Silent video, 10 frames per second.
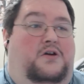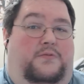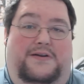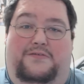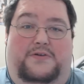
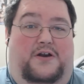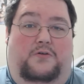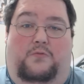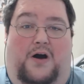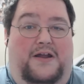We don't, we
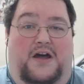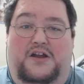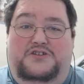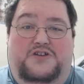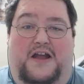don't want
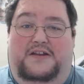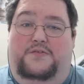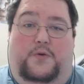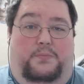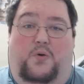
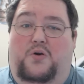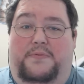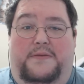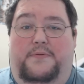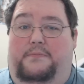unattractive or poor
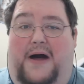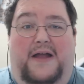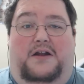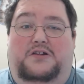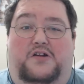people
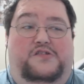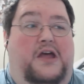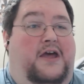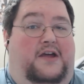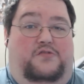buying our clothes.
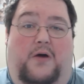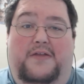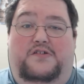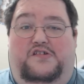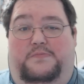That's
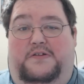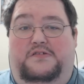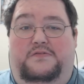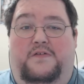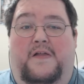why they're
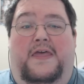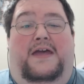expensive.